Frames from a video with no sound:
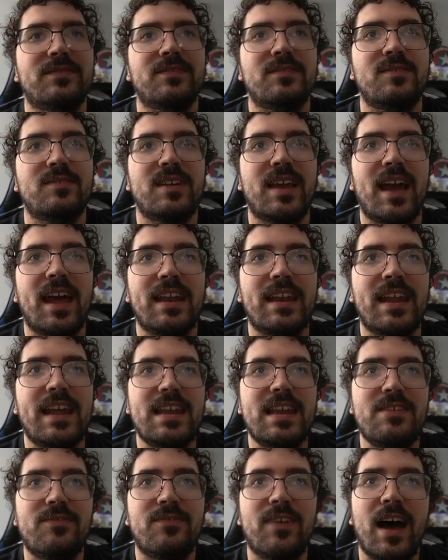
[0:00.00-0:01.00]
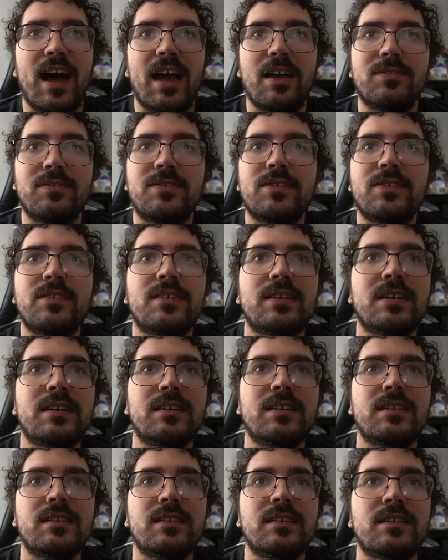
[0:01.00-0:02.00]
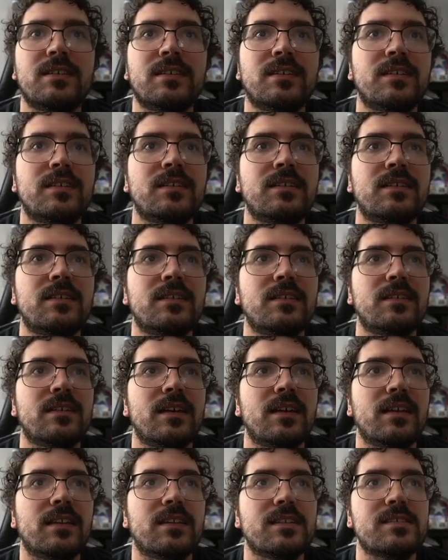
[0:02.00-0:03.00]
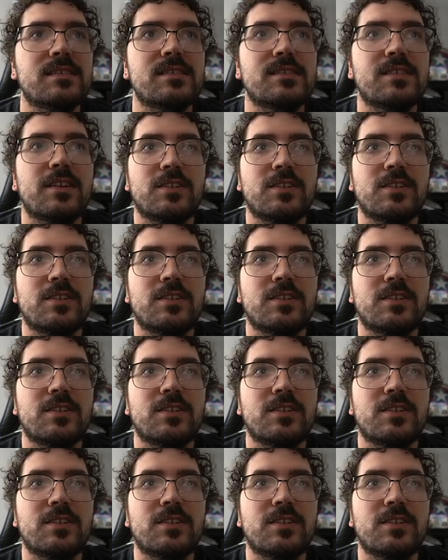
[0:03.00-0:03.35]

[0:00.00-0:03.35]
We got an 85. And this is our